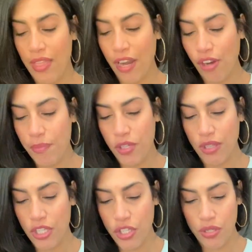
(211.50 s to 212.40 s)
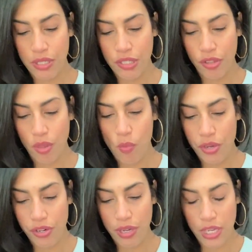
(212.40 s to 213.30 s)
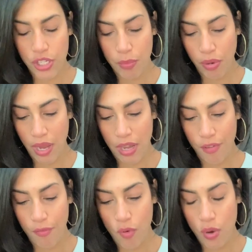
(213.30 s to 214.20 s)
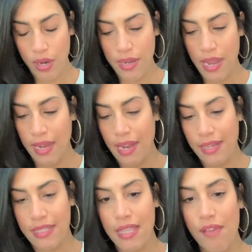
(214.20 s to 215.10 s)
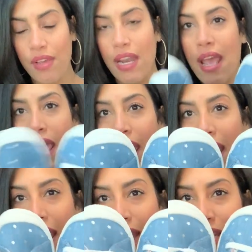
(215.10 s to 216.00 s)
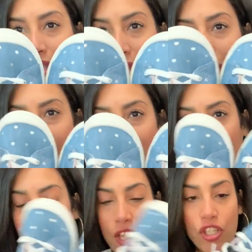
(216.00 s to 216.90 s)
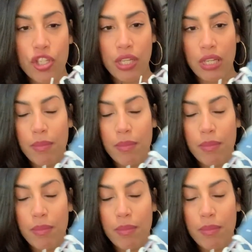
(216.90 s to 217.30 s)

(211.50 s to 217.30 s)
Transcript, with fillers: I grabbed her these shoes. These are the Wonder Nation brand for $9.97 and it's like a jean